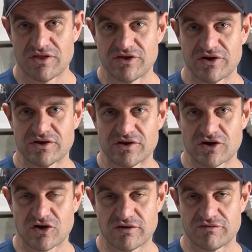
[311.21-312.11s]
that
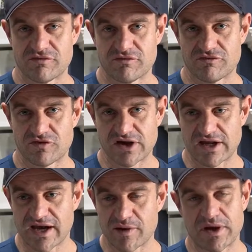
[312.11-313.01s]
are kind of
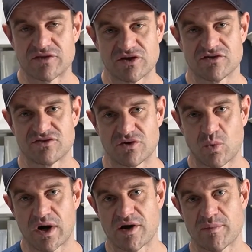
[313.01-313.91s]
freaking out about this and
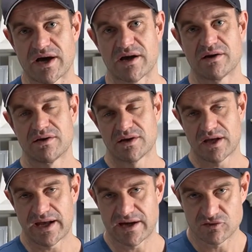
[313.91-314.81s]
are worried about
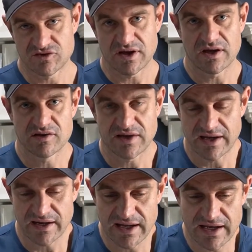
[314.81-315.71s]
how
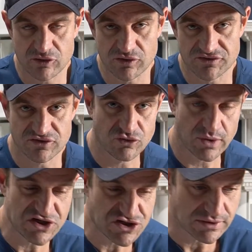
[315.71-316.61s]
to handle the
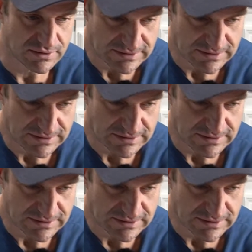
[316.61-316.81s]
situation.